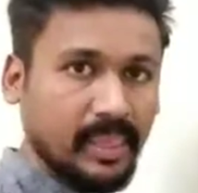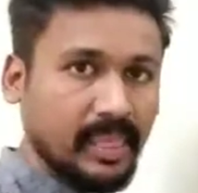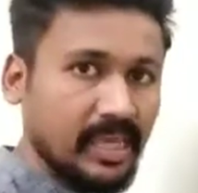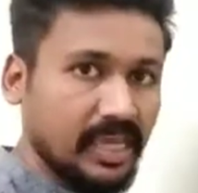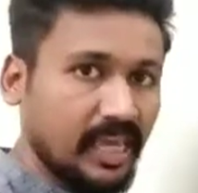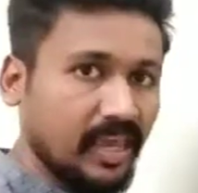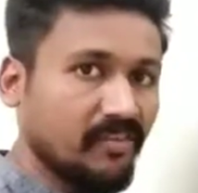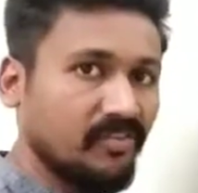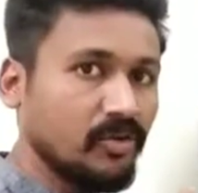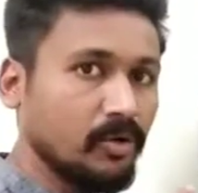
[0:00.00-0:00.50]

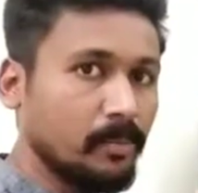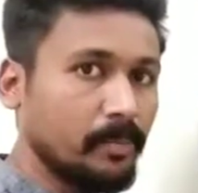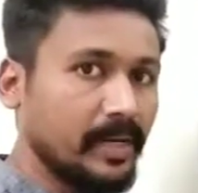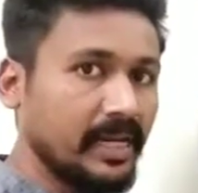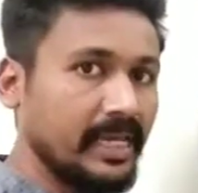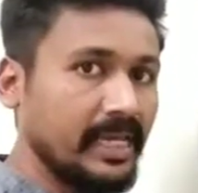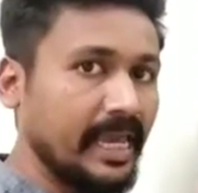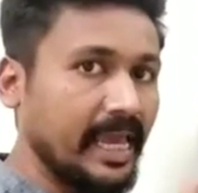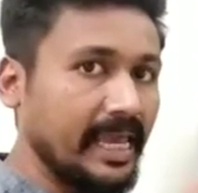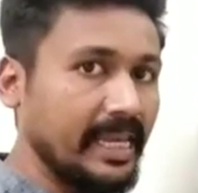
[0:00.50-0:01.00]
If you
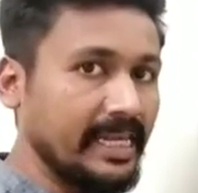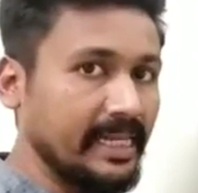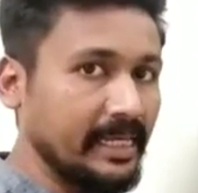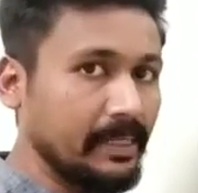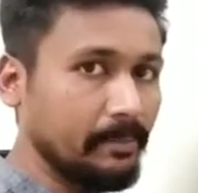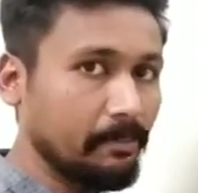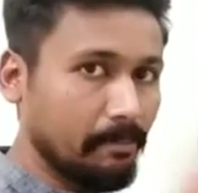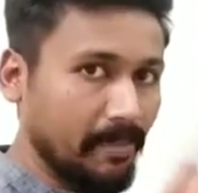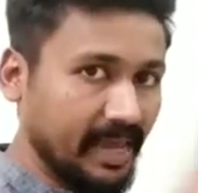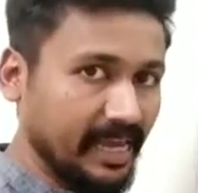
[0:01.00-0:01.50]
bring
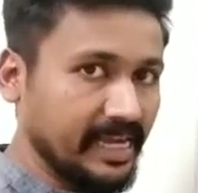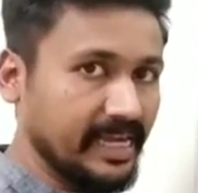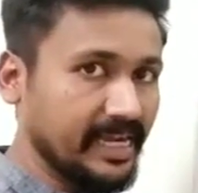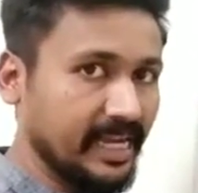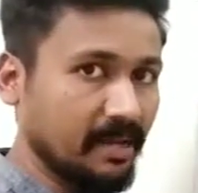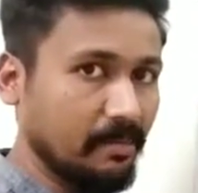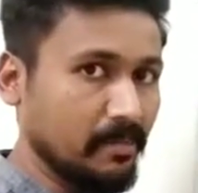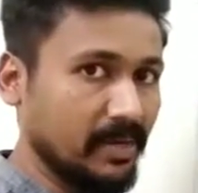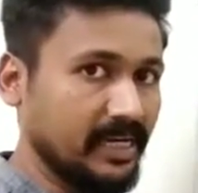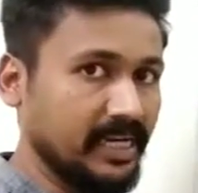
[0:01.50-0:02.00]
any
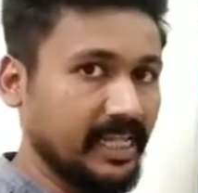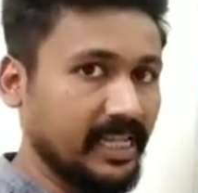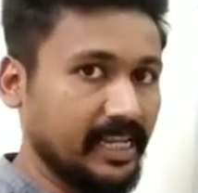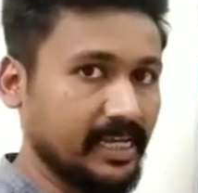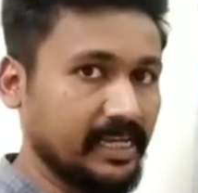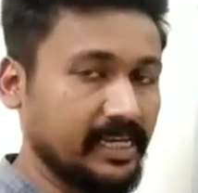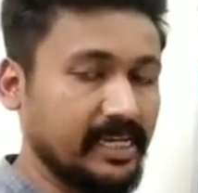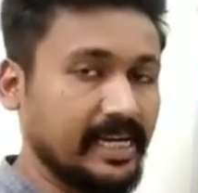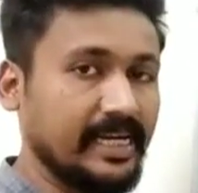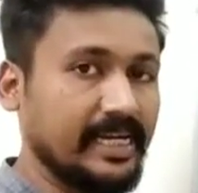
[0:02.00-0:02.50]
magnetic
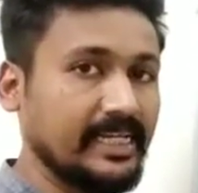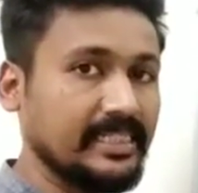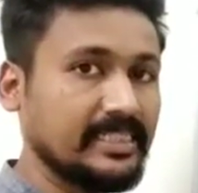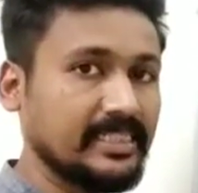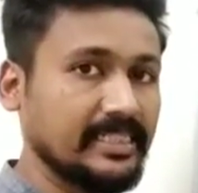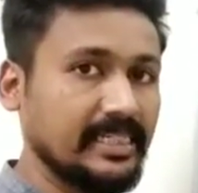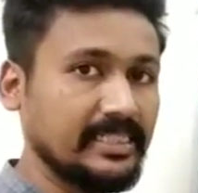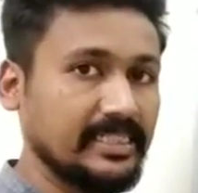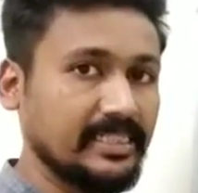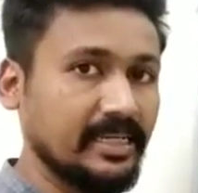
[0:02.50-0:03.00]
material, let us
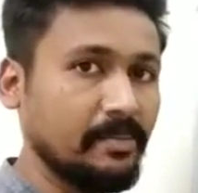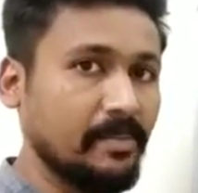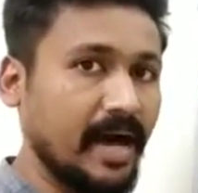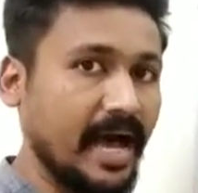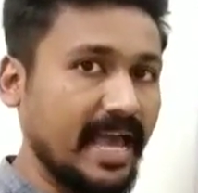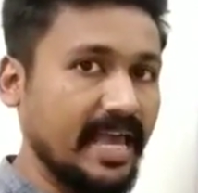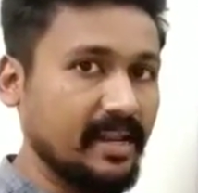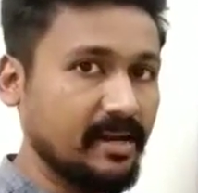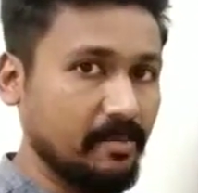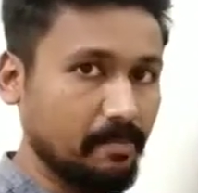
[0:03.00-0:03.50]
say some
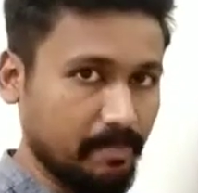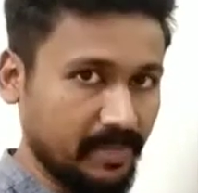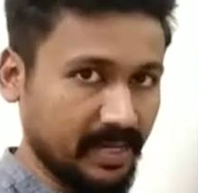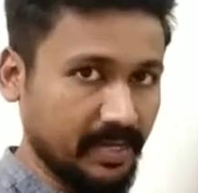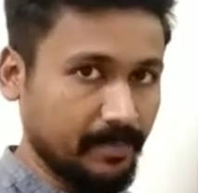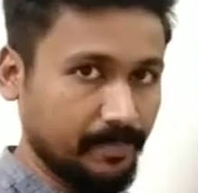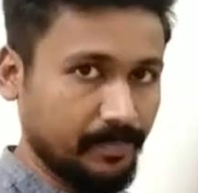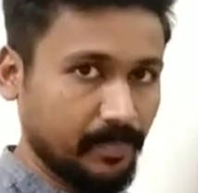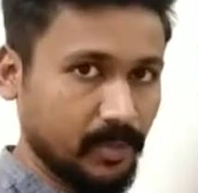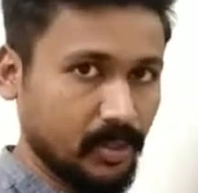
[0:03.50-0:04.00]
iron
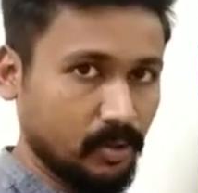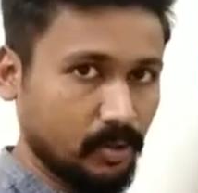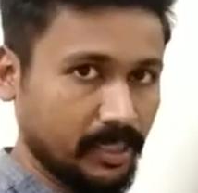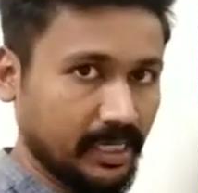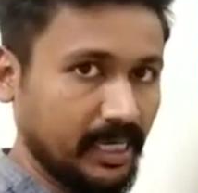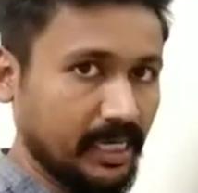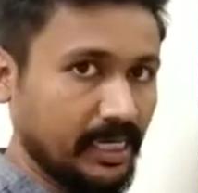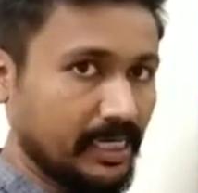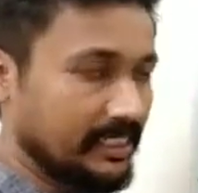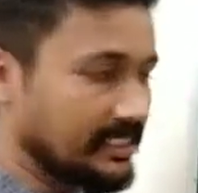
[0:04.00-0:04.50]
pin,
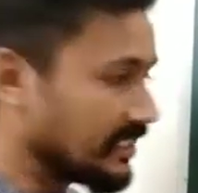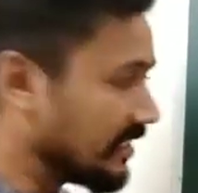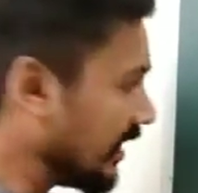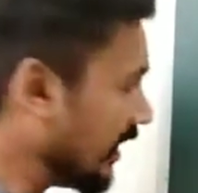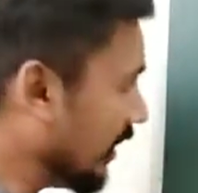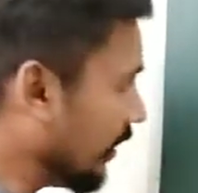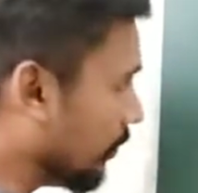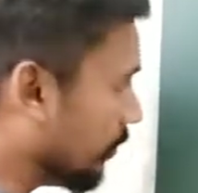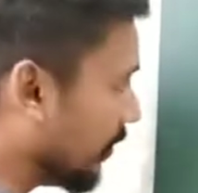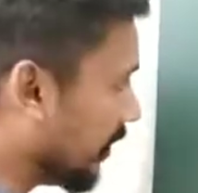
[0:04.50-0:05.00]
okay, a
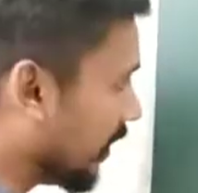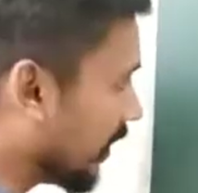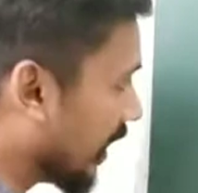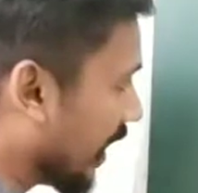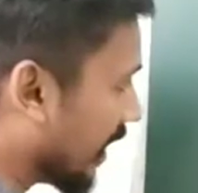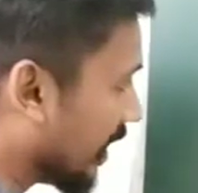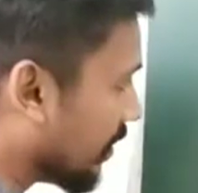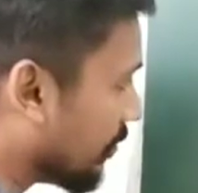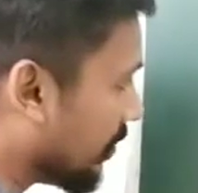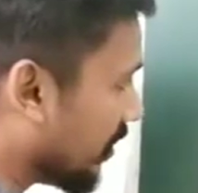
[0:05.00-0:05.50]
steel pin,
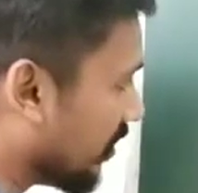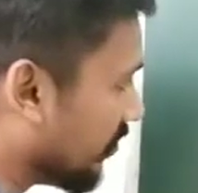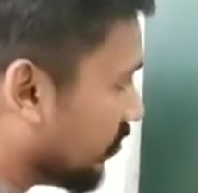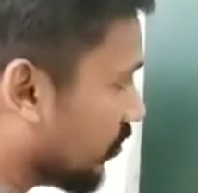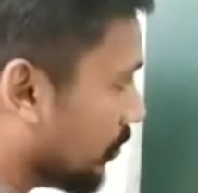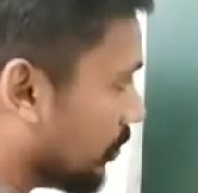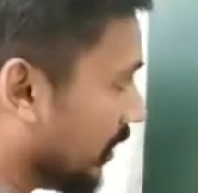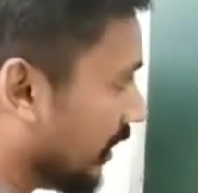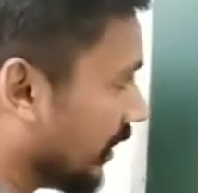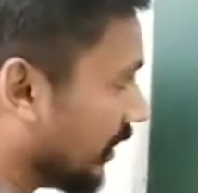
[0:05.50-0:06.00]
iron pin, if you
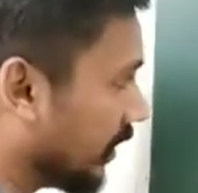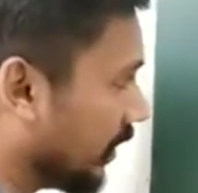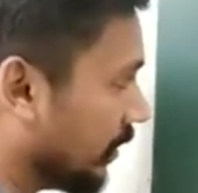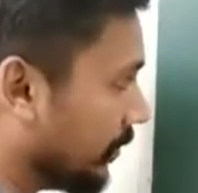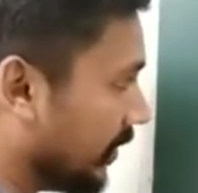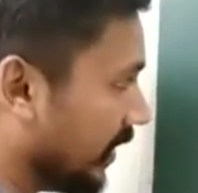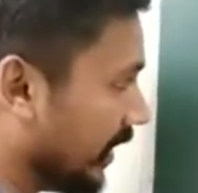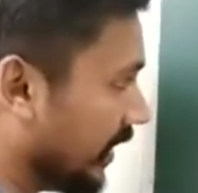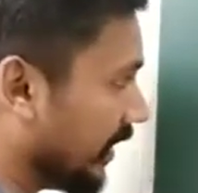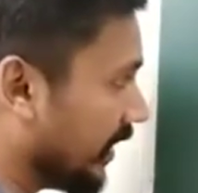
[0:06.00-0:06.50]
bring
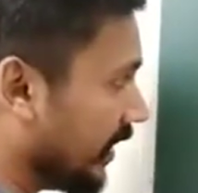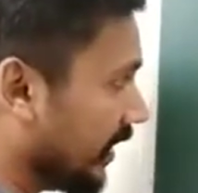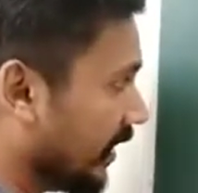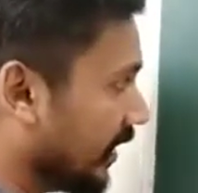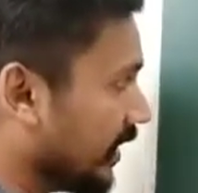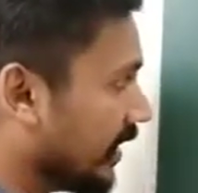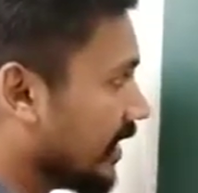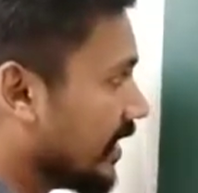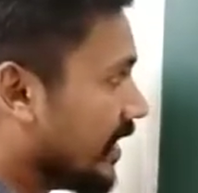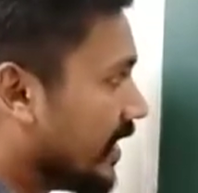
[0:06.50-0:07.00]
it
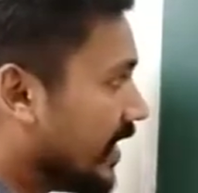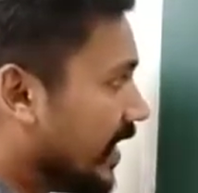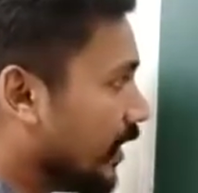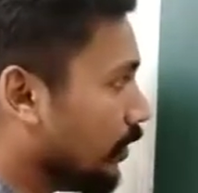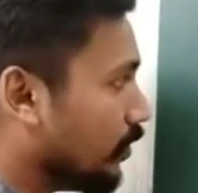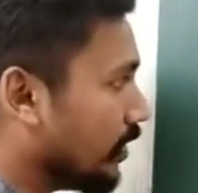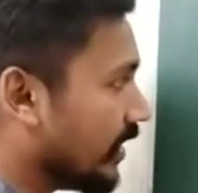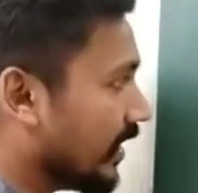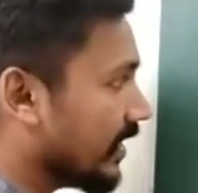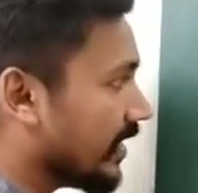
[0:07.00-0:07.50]
here, it
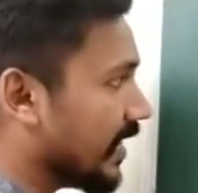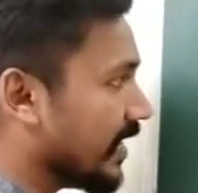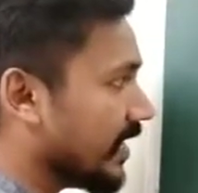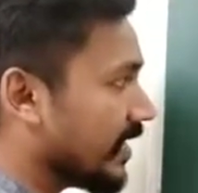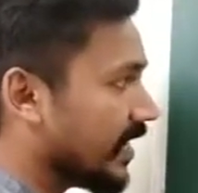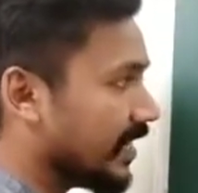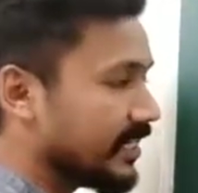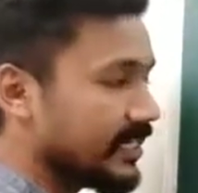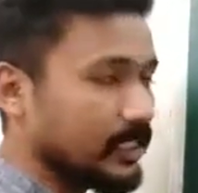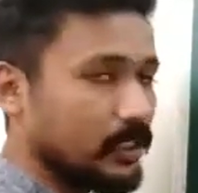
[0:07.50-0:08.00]
will get
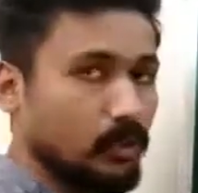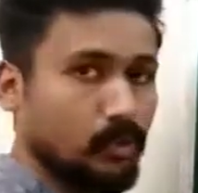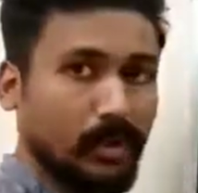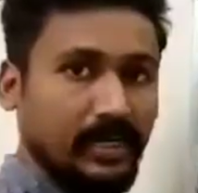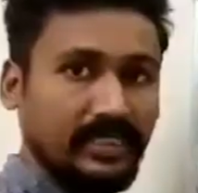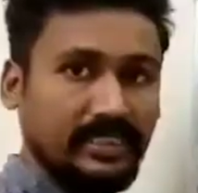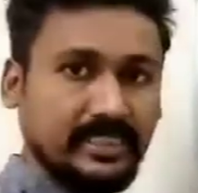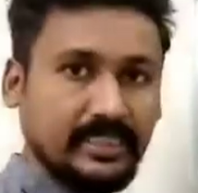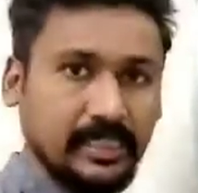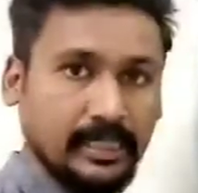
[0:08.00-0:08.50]
attracted
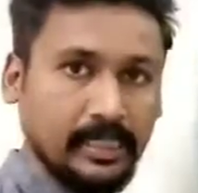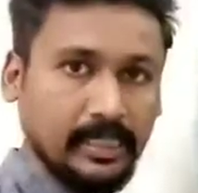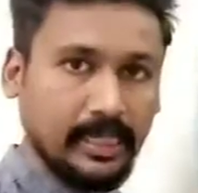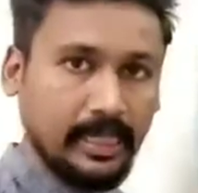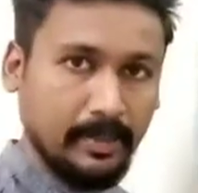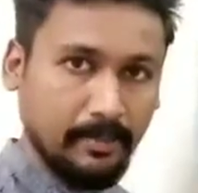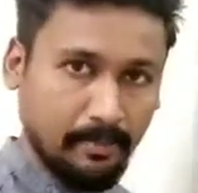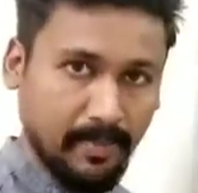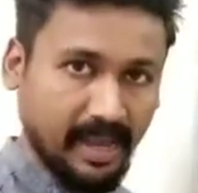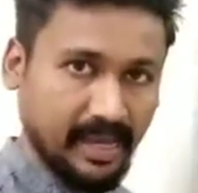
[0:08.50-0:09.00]
towards
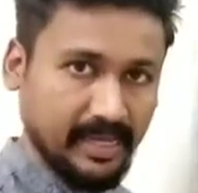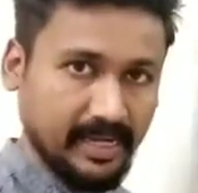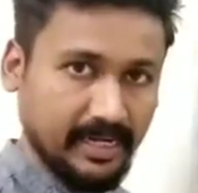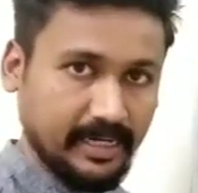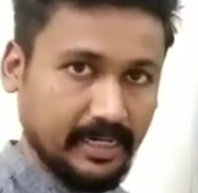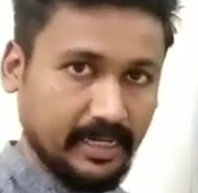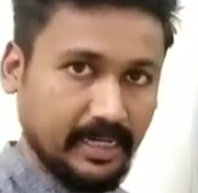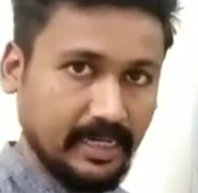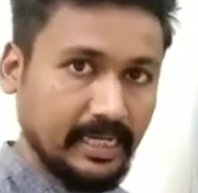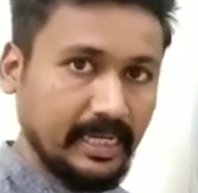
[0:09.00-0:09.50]
the magnet.